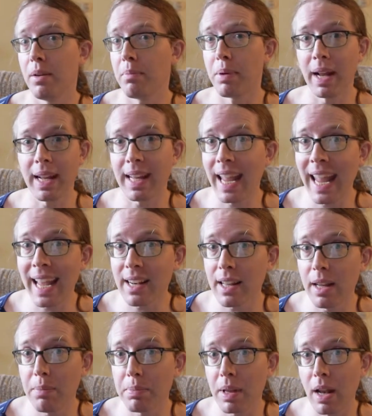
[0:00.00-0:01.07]
but I can't
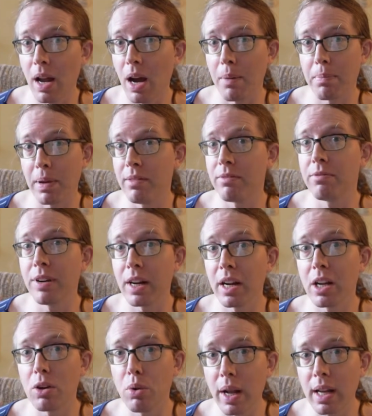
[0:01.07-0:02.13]
keep that up, and very
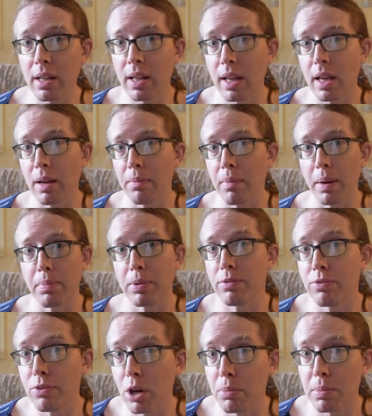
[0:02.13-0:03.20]
quickly my
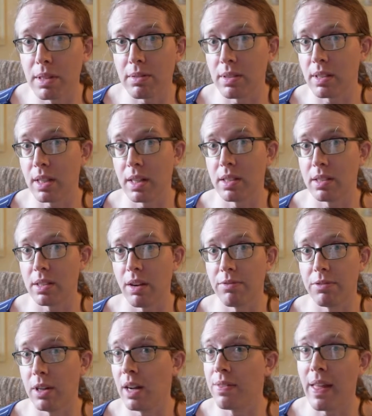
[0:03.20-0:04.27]
performance is going to
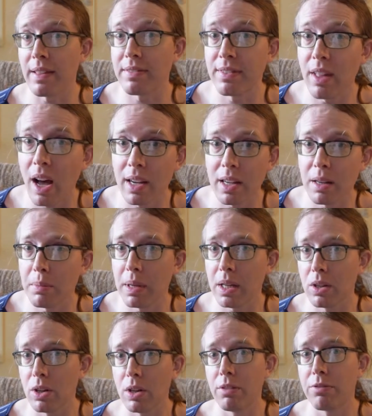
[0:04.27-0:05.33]
suffer, and that's not going to be
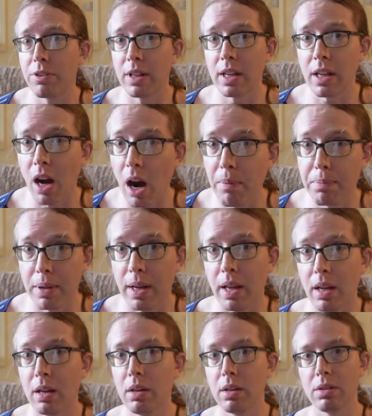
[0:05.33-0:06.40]
good for the company.